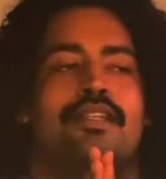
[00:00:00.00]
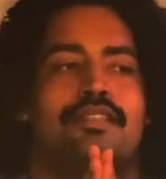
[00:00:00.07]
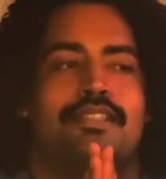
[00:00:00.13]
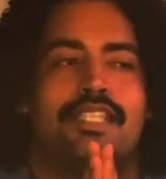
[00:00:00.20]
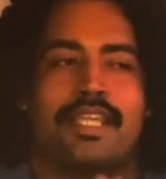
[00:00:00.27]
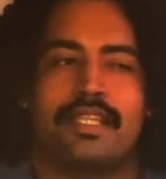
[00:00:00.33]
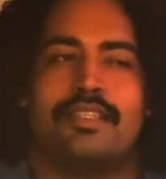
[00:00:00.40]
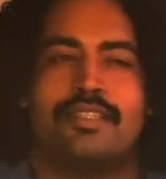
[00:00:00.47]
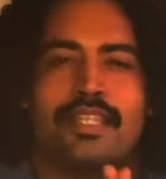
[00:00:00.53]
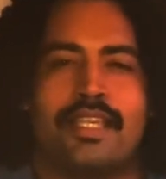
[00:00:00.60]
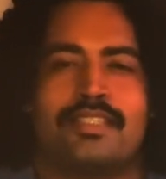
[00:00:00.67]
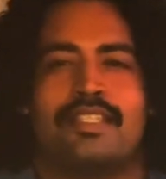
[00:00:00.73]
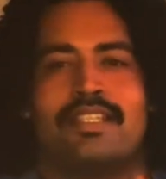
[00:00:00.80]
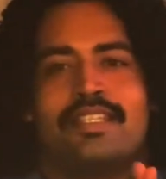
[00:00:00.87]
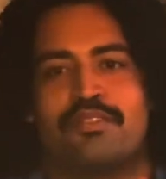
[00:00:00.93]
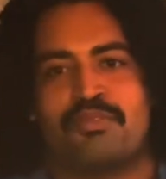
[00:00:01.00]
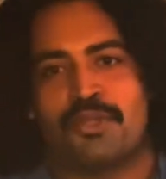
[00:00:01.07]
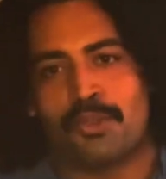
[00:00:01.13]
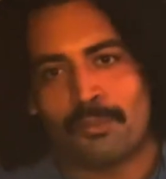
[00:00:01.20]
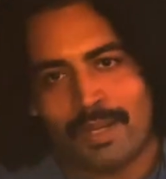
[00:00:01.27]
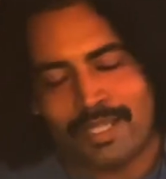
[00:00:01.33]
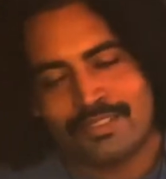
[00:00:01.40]
taken things in a different
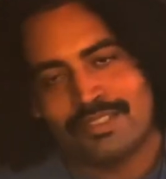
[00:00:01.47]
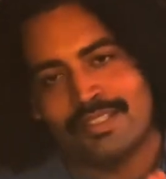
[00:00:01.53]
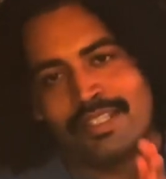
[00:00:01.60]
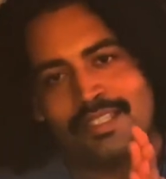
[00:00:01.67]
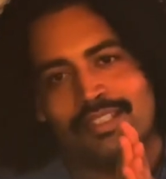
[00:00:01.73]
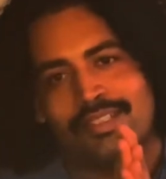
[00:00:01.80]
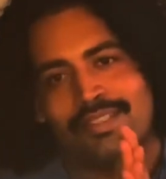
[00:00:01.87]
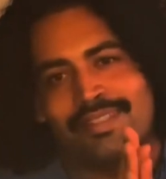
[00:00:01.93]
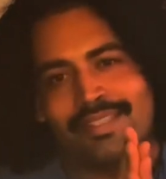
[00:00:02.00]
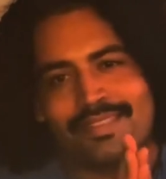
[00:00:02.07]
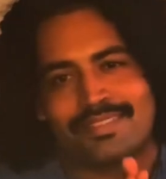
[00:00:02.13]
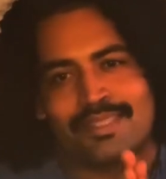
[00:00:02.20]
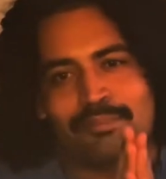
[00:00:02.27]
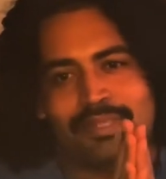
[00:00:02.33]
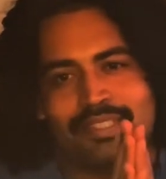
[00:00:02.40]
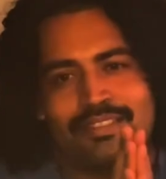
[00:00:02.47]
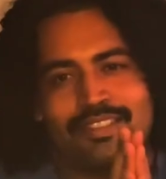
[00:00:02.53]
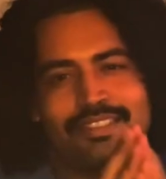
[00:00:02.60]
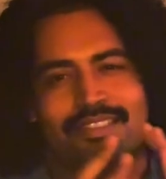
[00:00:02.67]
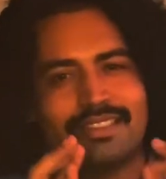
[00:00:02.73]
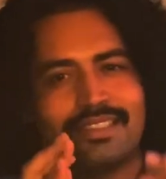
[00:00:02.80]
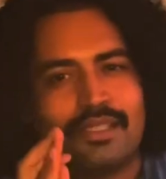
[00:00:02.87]
direction. It could have done something
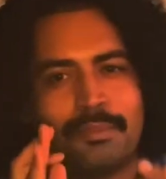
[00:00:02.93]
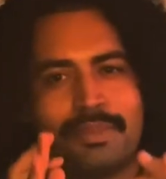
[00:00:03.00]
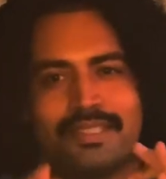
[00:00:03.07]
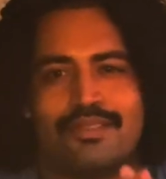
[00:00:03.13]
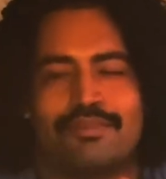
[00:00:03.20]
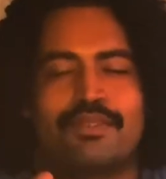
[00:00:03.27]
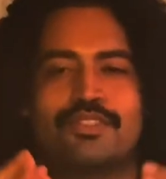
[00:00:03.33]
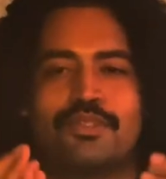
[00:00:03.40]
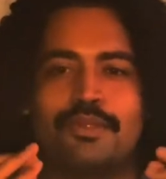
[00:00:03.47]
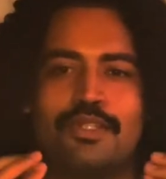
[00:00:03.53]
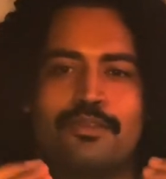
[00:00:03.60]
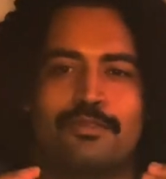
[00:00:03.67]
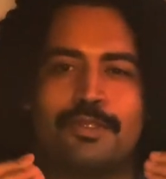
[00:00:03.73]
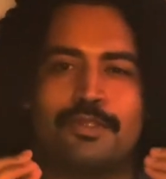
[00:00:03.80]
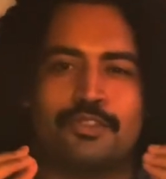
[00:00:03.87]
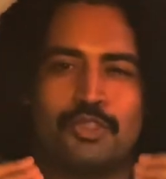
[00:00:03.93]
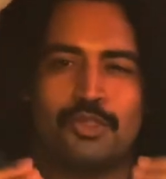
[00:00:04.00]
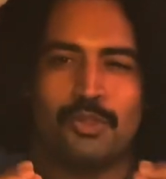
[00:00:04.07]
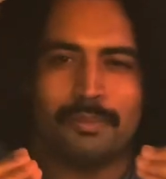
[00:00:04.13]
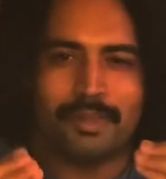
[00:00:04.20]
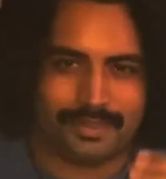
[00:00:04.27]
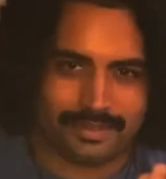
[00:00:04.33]
just a little bit different so you don't feel
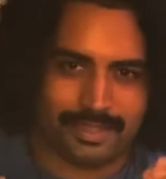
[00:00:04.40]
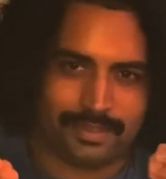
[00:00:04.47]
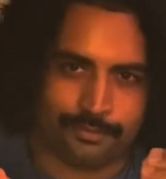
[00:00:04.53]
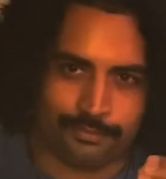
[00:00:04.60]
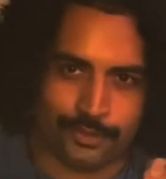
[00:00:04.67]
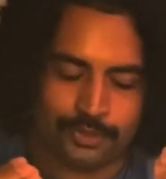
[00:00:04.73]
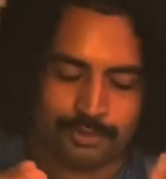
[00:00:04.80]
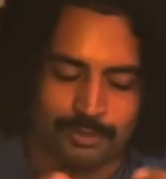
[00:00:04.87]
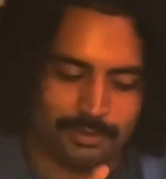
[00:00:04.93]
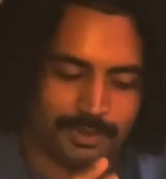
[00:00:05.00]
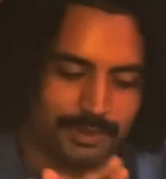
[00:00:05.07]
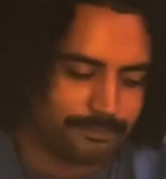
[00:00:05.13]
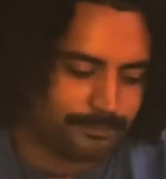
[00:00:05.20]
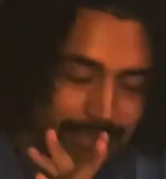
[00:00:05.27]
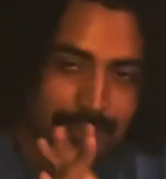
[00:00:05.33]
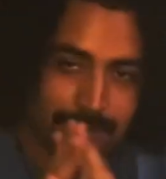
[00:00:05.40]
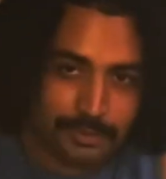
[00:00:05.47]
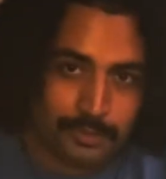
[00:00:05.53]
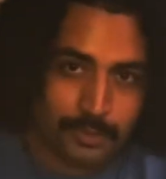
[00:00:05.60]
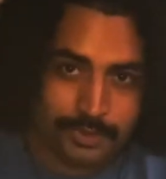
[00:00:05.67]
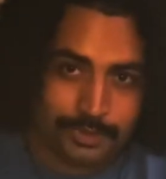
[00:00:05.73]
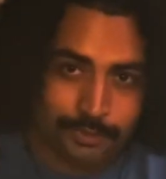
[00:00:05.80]
too much like the first movie. Except, of
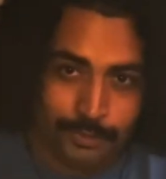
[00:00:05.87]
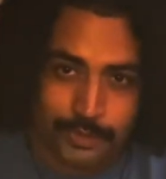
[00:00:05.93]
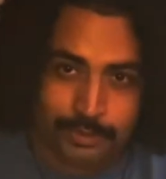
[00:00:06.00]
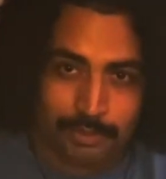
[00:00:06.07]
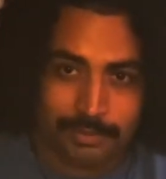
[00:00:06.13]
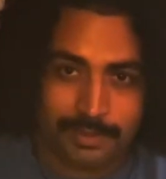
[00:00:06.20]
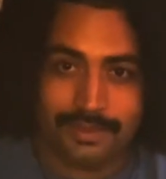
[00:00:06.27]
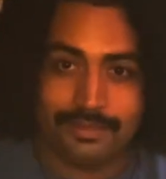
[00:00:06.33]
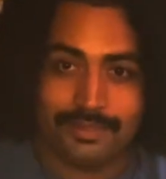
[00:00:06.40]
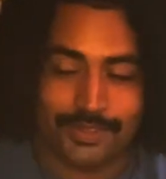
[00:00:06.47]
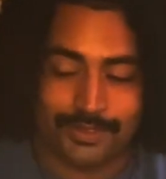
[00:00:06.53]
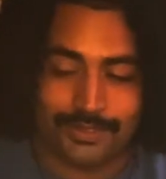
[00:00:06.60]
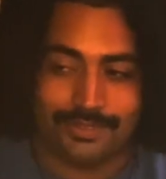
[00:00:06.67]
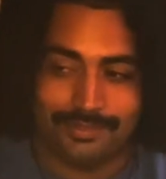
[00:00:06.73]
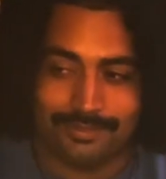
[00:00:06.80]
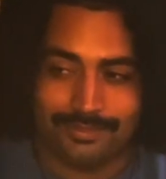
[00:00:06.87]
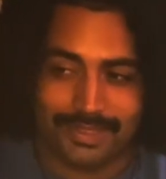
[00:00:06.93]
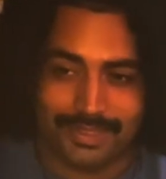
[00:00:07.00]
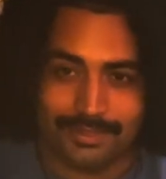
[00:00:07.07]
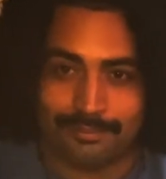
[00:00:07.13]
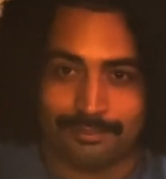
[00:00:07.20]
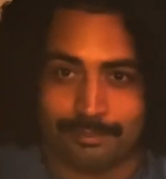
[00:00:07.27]
course, the first movie just
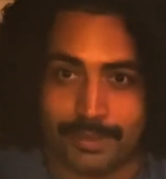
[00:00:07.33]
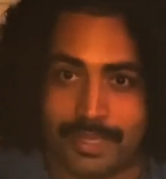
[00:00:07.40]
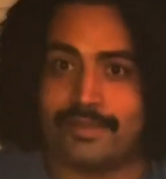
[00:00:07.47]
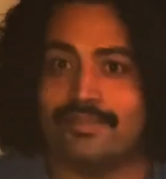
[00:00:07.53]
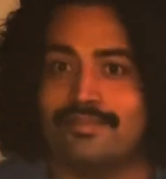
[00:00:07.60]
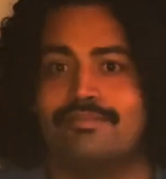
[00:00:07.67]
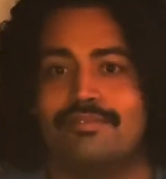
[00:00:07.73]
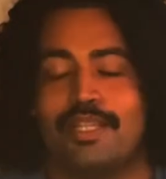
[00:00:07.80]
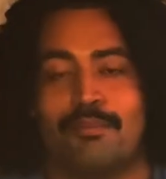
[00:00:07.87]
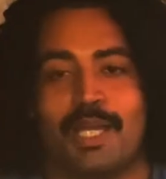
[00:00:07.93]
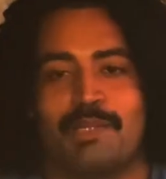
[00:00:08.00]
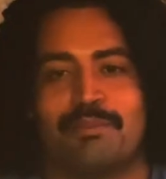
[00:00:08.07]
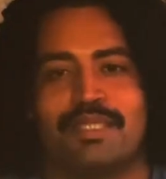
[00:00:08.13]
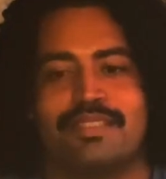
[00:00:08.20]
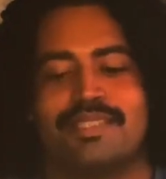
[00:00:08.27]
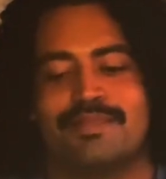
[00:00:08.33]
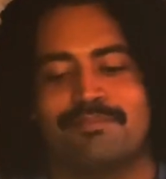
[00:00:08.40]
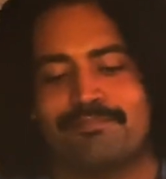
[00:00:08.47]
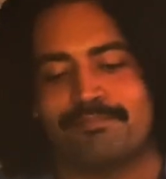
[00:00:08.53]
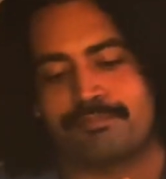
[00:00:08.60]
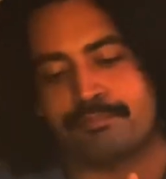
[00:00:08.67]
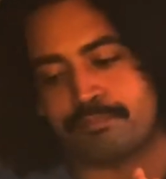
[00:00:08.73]
did it better, in my opinion.
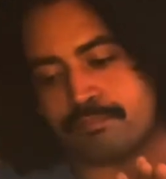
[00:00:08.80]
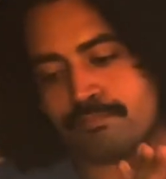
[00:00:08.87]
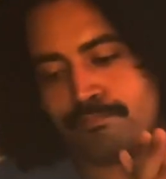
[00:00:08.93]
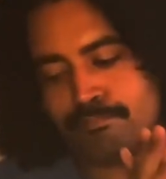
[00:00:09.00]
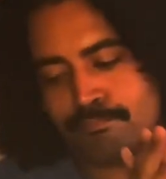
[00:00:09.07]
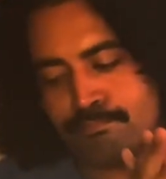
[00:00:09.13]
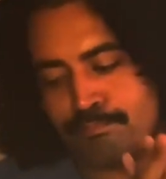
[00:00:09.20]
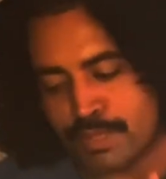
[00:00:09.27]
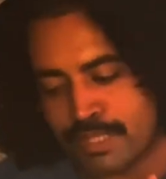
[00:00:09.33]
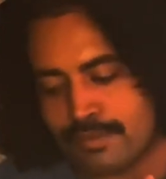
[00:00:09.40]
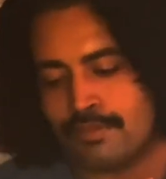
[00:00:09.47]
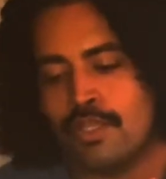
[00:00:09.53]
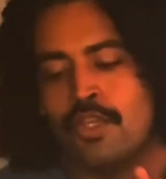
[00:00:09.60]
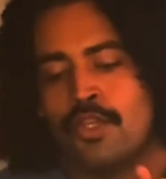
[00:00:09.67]
But,